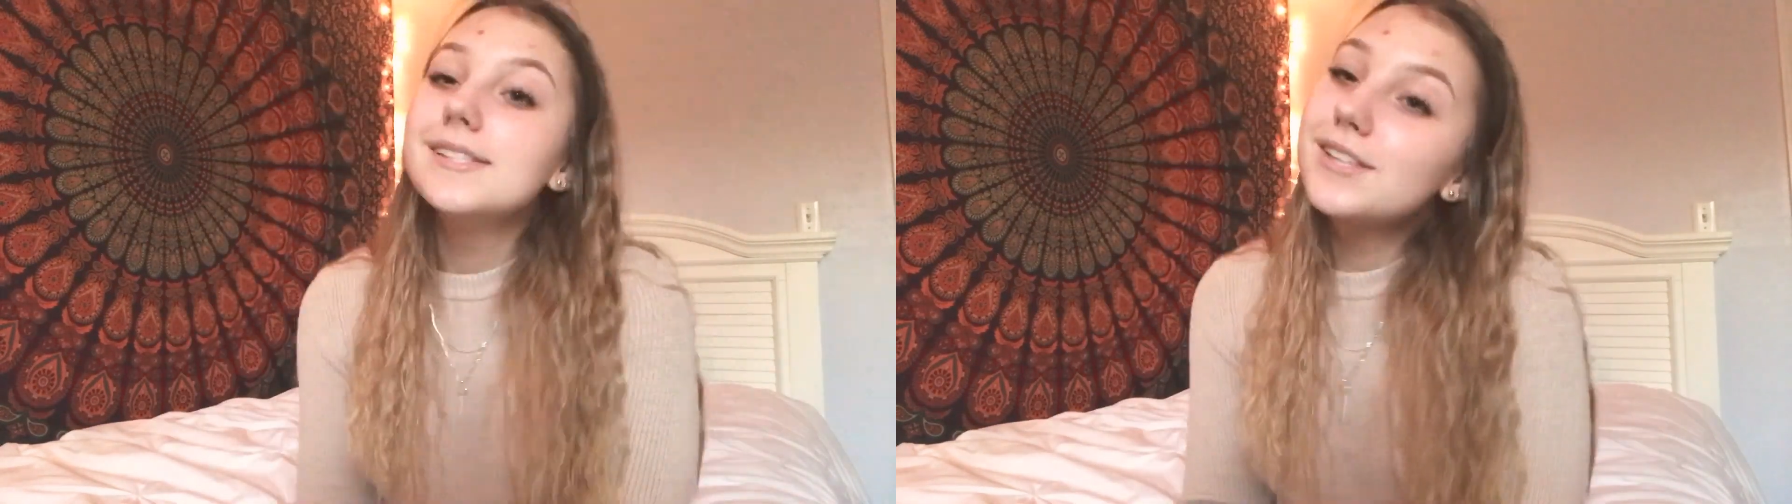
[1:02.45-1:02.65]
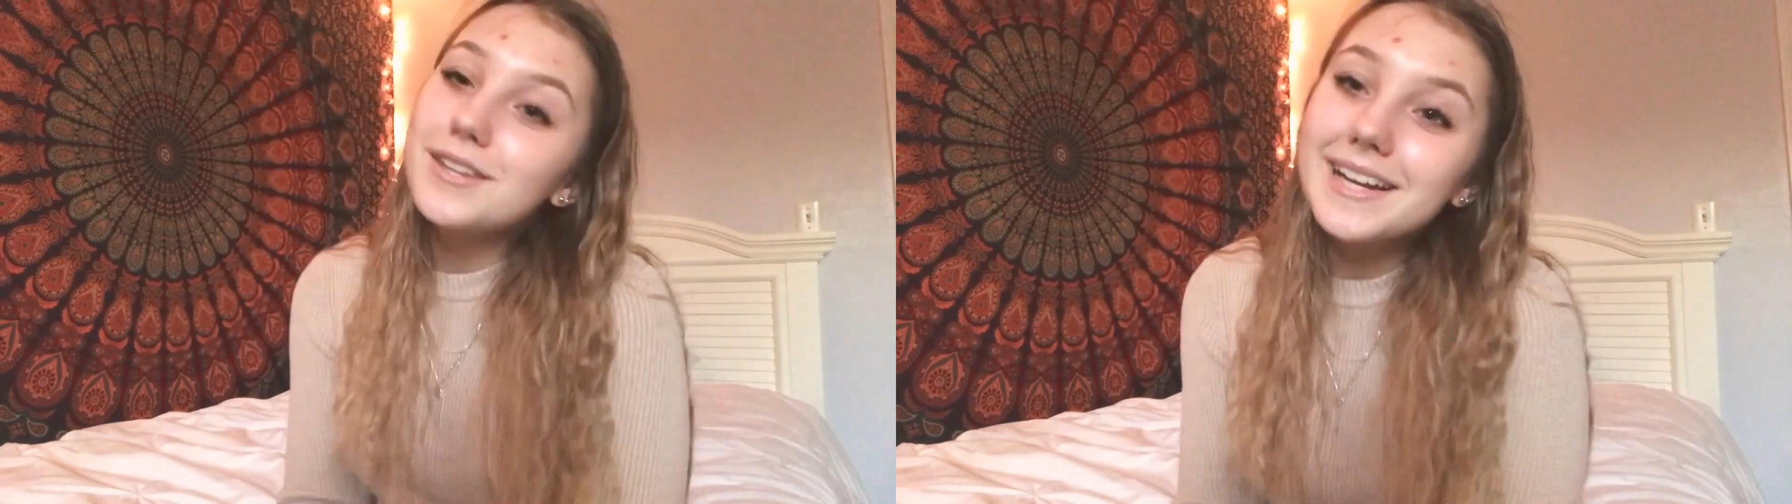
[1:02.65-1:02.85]

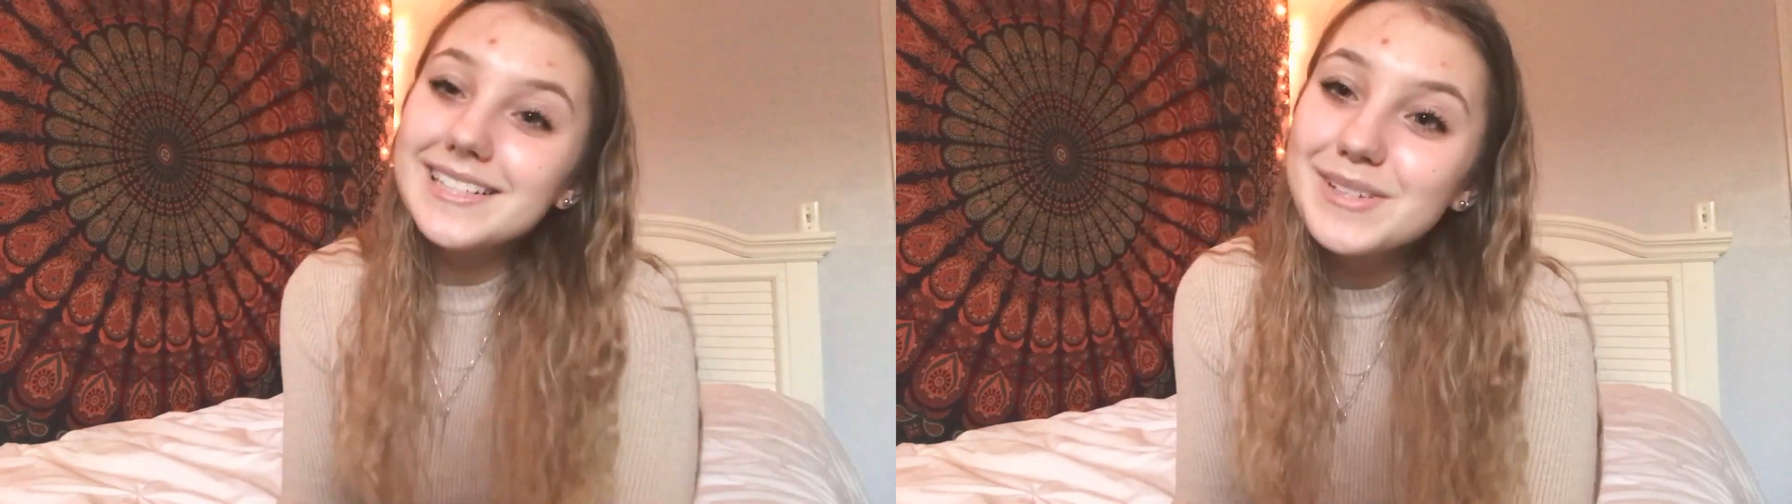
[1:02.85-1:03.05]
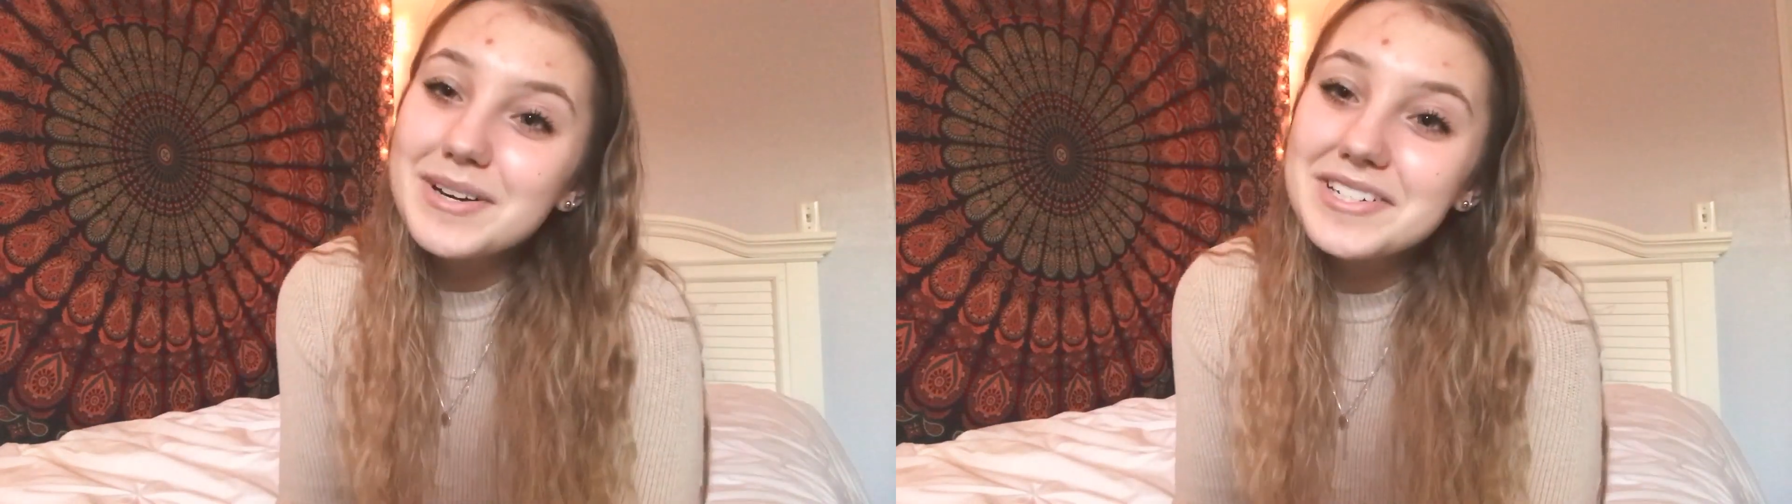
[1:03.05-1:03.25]
So the
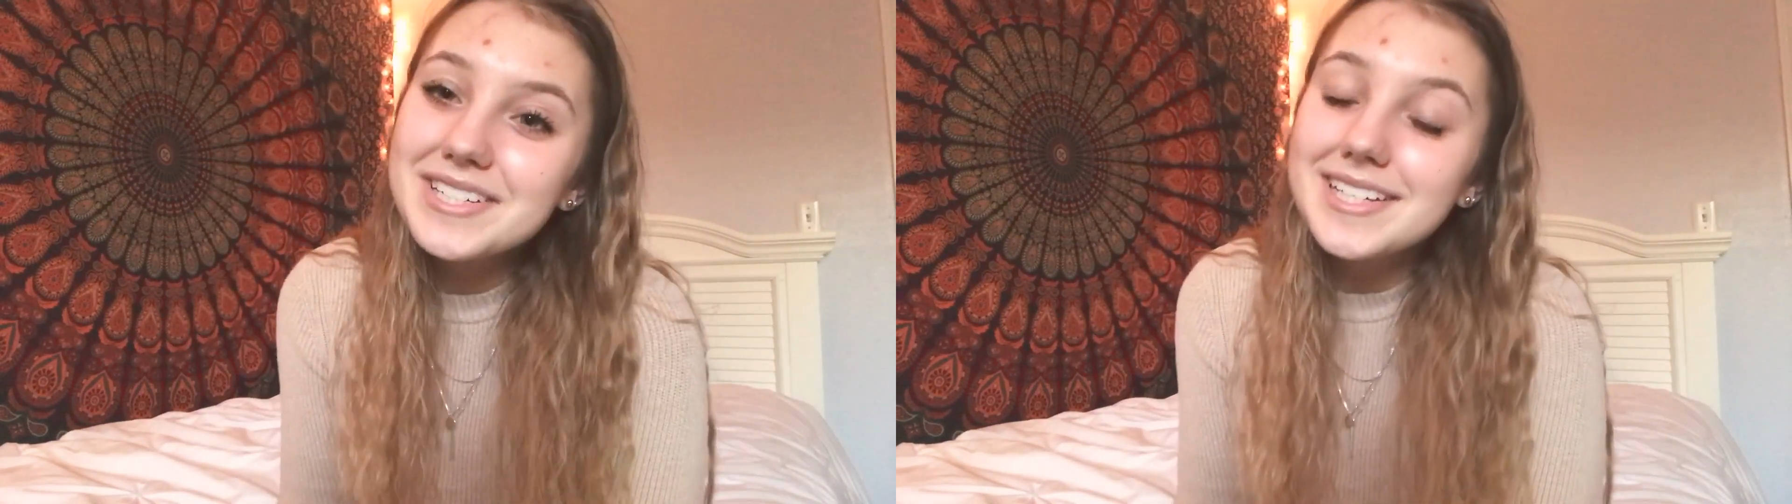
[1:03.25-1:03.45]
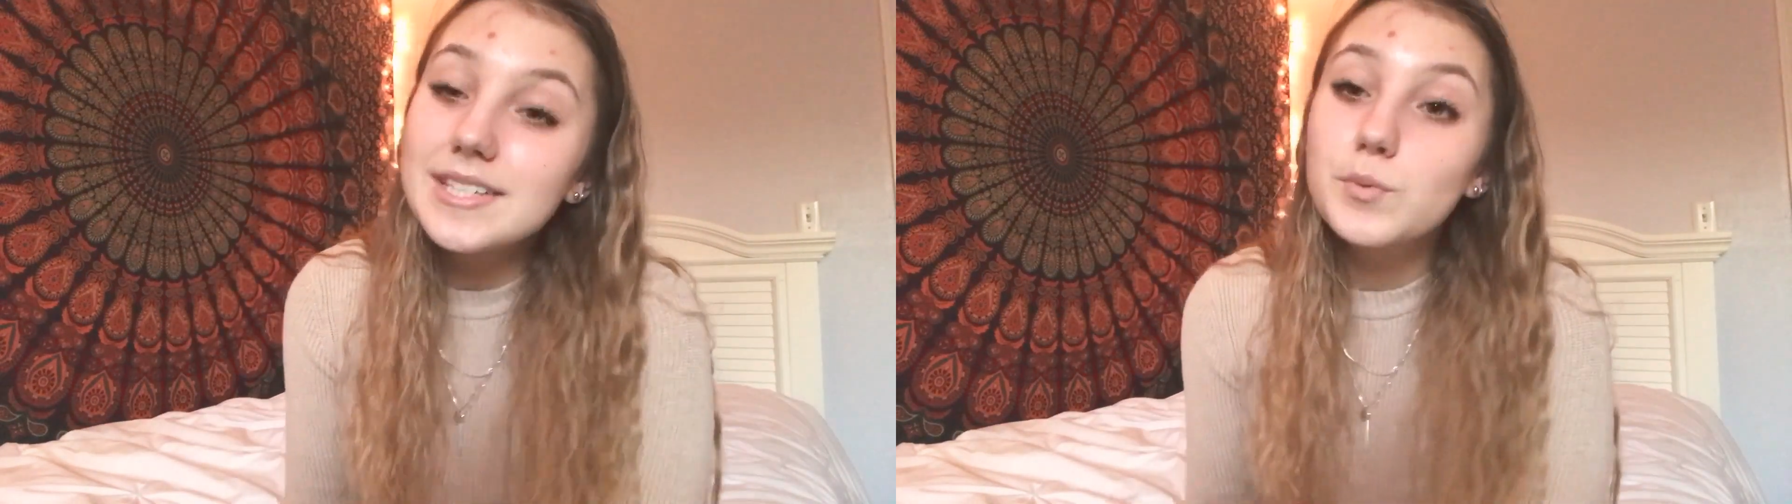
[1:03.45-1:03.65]
next
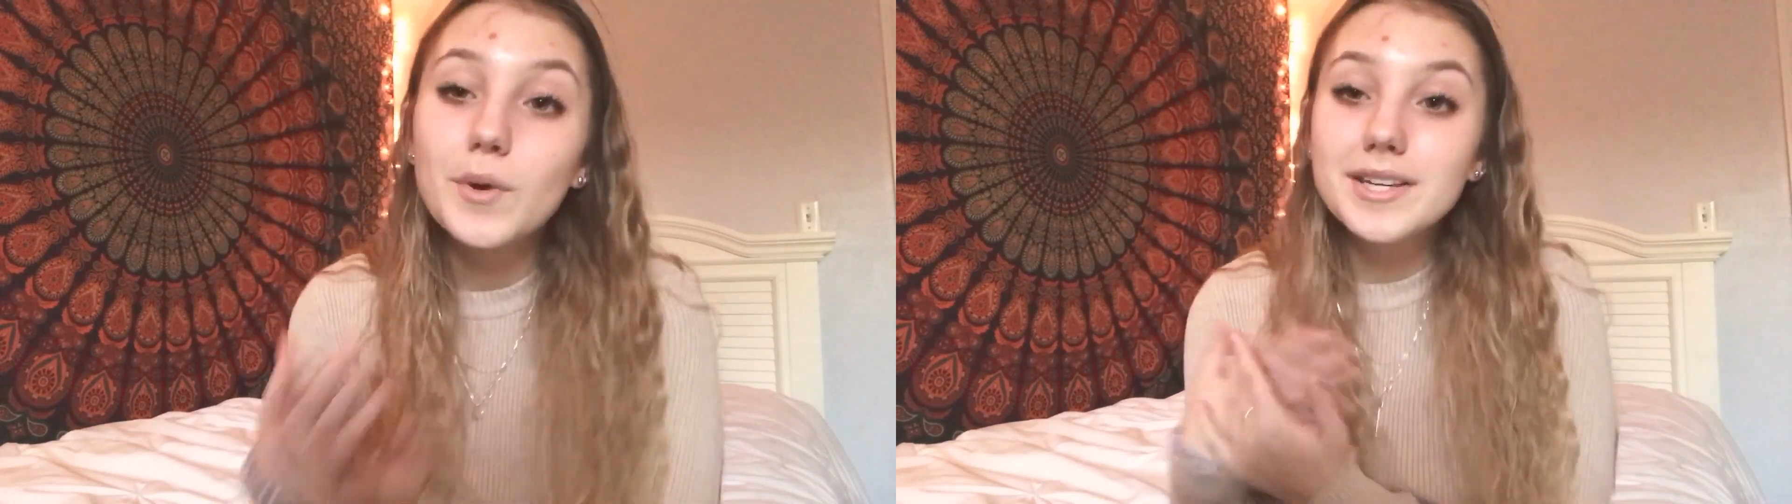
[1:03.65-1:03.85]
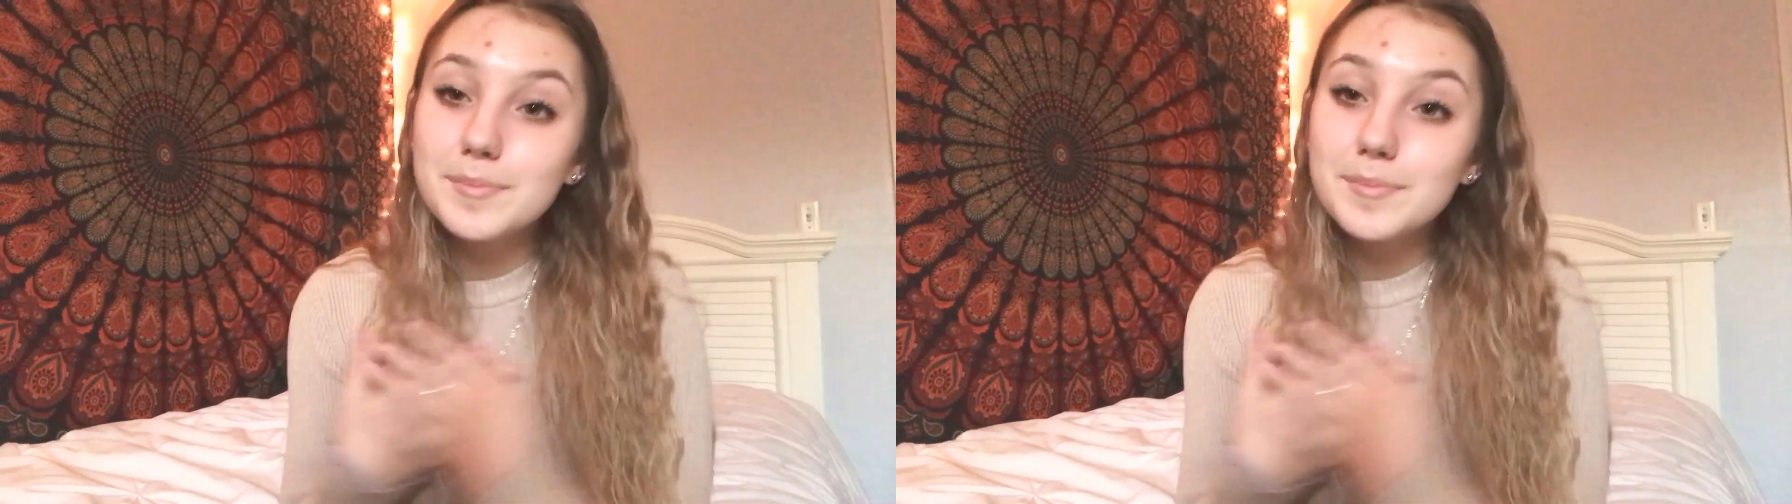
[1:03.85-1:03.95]
question is, what